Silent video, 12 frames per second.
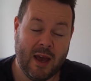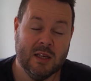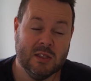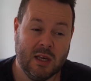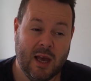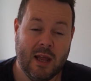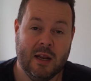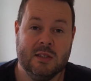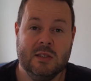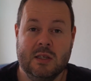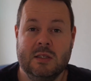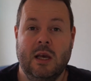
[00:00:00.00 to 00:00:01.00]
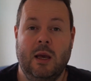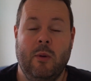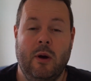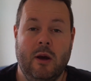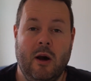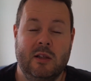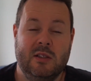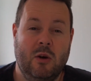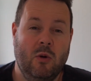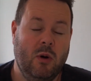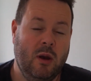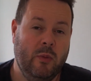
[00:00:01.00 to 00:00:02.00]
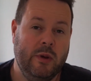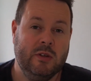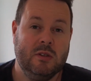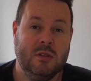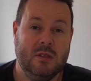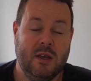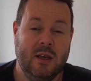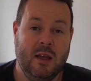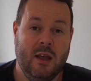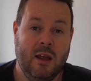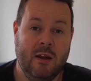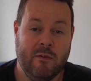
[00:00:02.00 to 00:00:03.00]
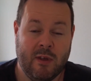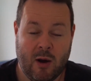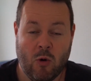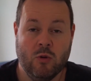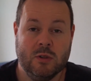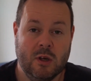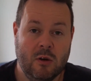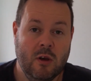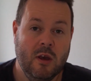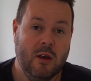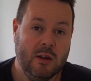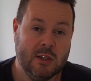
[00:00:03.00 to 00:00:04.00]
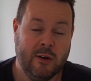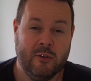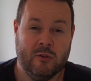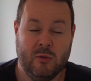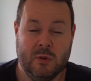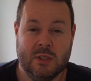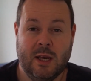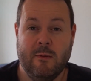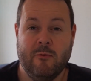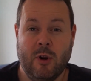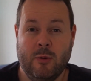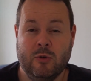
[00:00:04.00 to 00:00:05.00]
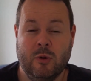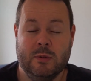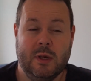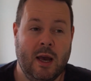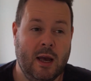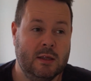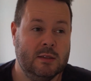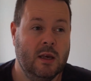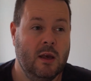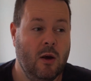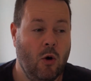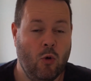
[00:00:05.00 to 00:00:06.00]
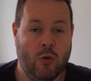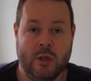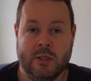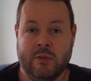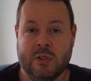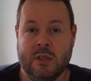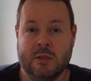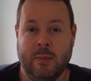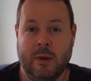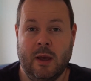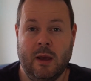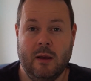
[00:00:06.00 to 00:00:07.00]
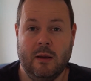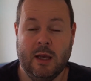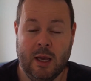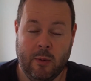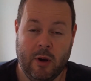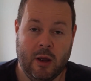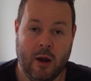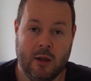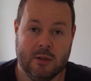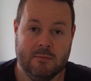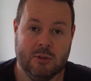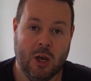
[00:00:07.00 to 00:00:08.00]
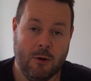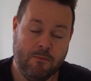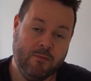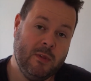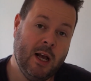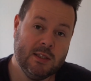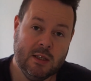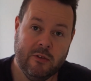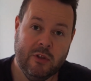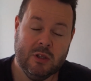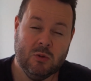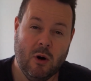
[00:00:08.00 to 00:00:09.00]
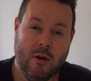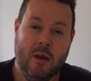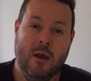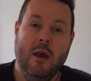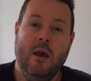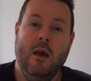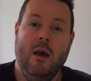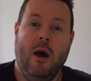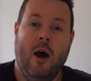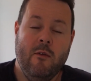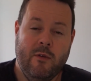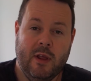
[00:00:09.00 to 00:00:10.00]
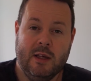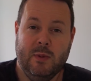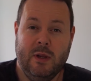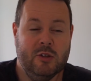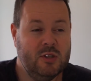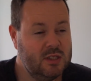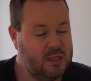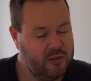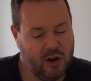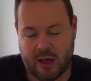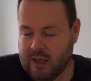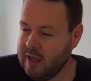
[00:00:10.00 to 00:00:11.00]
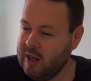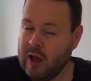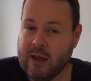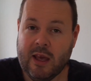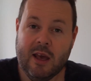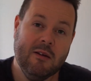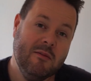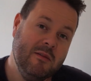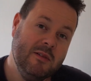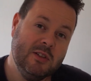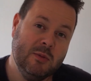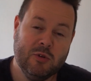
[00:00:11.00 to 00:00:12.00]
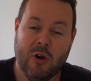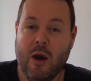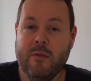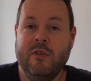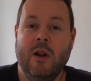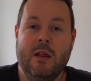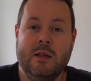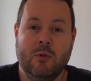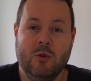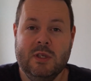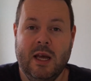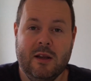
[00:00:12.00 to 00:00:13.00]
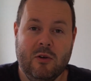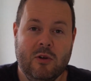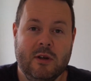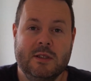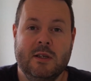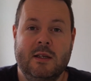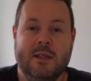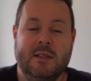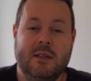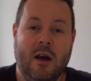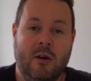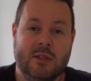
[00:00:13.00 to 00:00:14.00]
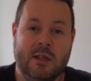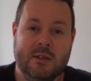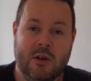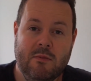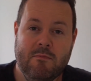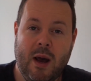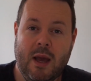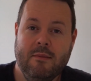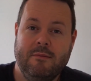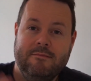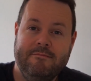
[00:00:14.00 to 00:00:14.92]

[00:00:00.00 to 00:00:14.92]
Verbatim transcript: is again a 6 gigabyte card, so it'll be interesting to see if that also suffers from the same frame drops as all these other 6 gigabyte cards. So that's enough of this one. Hopefully that's been interesting. If you like it, subscribe if you like this more technical look at Star Citizen. I'll see you soon. Bye.